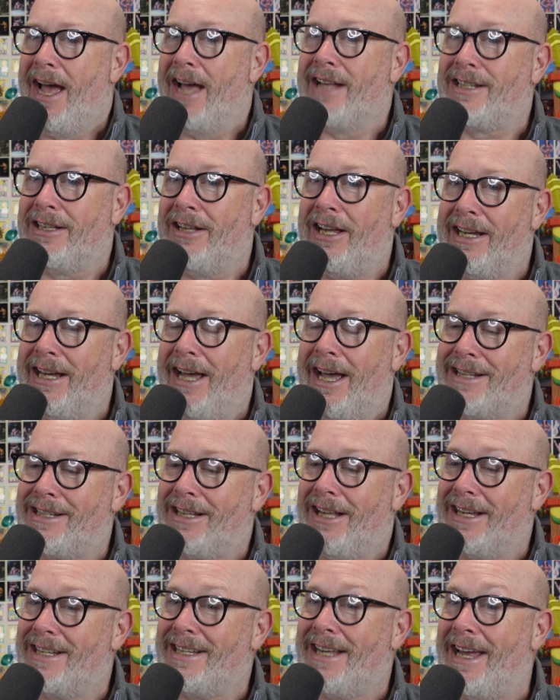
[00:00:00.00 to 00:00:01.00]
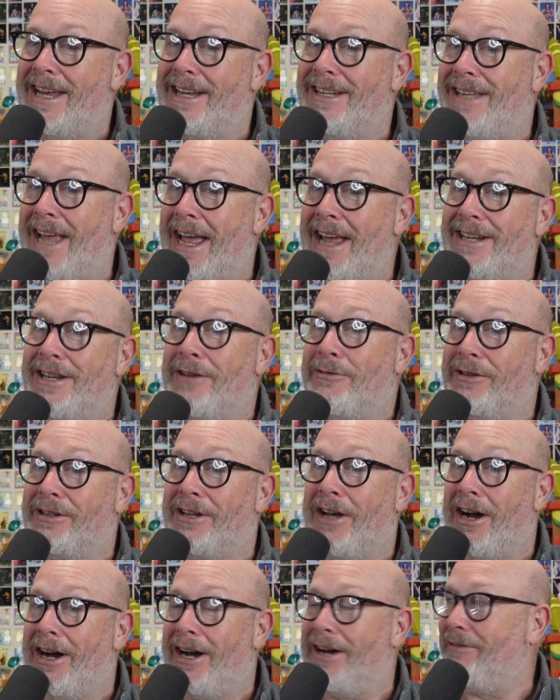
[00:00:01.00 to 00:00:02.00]
It's like saying Dando and
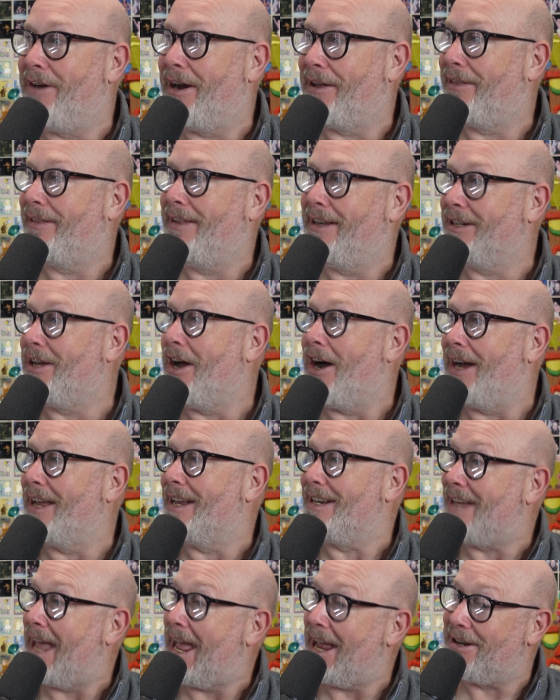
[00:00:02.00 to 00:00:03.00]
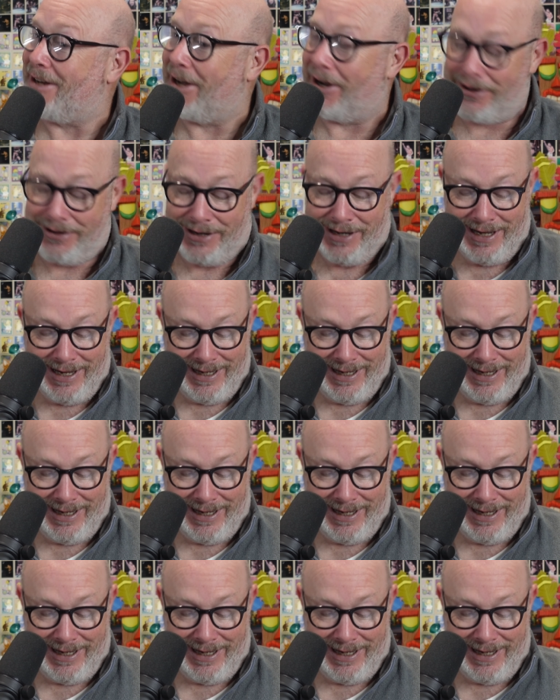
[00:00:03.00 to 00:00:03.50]
Guy rather than Guy and Dando.